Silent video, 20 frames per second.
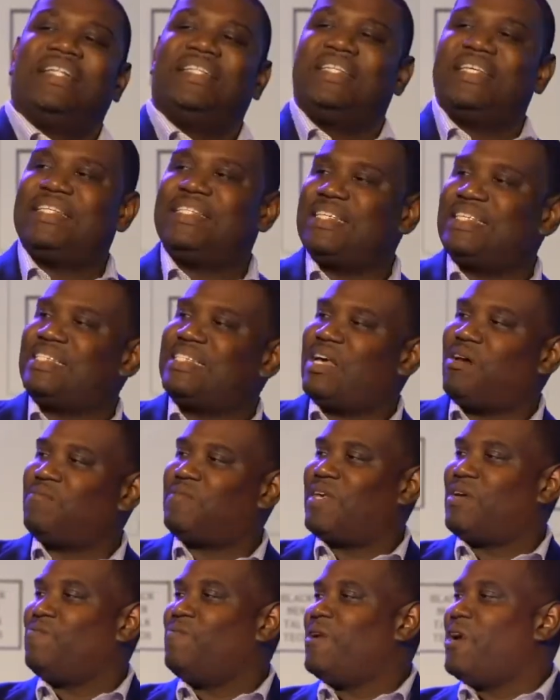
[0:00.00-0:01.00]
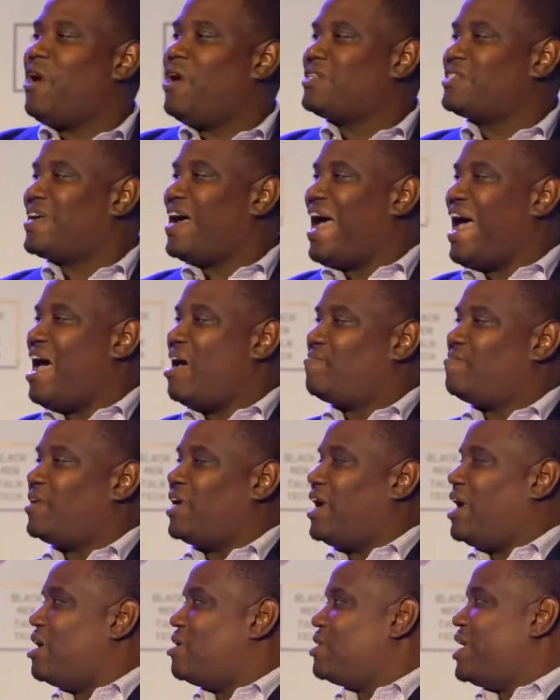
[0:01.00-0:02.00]
This is something we also have
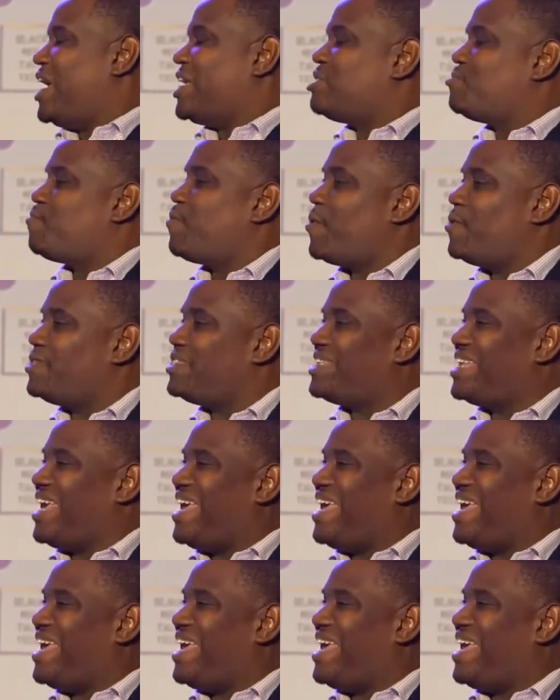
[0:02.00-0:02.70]
uh, experts